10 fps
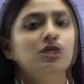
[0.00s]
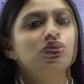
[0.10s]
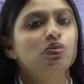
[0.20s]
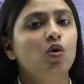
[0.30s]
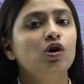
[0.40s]

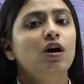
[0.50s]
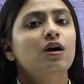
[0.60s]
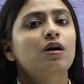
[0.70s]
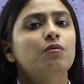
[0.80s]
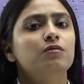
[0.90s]
So
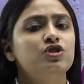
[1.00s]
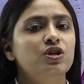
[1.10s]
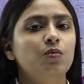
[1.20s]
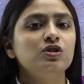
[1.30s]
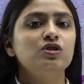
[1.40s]

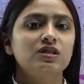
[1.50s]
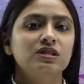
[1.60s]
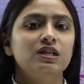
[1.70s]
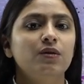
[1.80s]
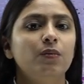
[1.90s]
she was
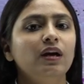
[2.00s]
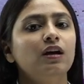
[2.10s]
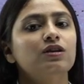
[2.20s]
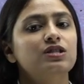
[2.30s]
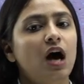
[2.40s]

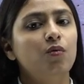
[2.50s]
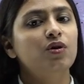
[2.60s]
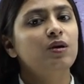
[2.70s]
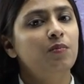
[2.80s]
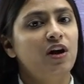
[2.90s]
receiving
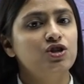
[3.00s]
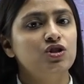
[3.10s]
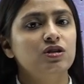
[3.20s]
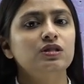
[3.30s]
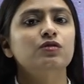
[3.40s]
dowry
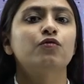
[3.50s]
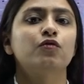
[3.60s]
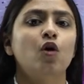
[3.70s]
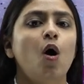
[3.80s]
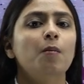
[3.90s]
pressures
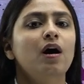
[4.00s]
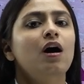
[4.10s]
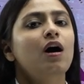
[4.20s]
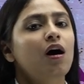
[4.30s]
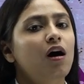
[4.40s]
from
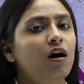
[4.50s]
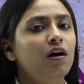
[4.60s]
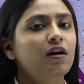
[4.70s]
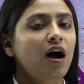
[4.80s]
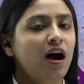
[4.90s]

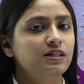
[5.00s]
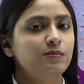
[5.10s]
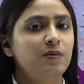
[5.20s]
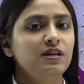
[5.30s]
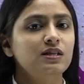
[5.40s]
her
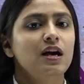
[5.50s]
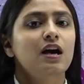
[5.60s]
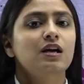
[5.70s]
husband.